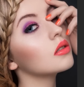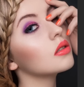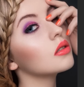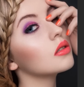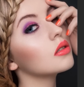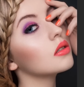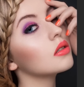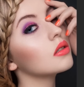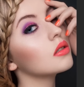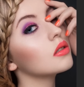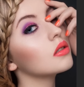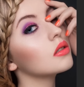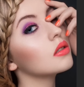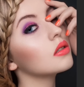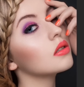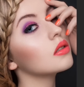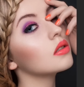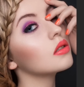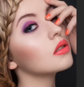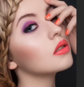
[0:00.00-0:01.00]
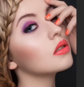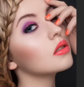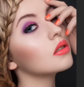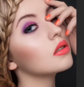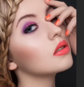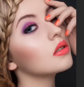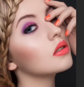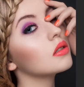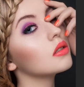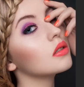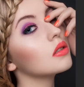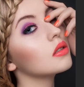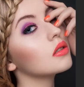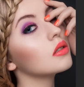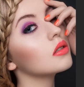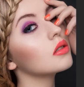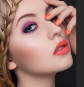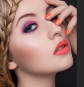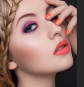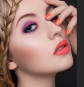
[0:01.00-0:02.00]

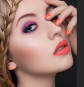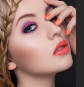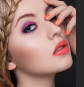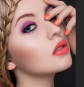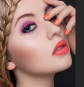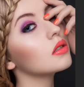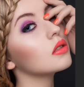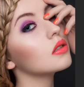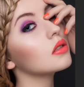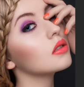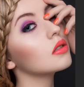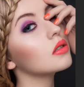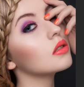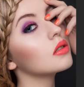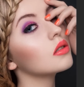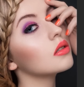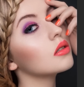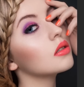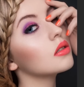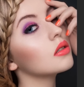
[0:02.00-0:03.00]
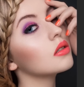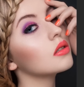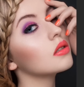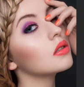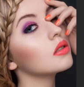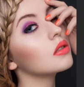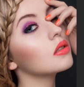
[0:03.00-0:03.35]
Nothing is said.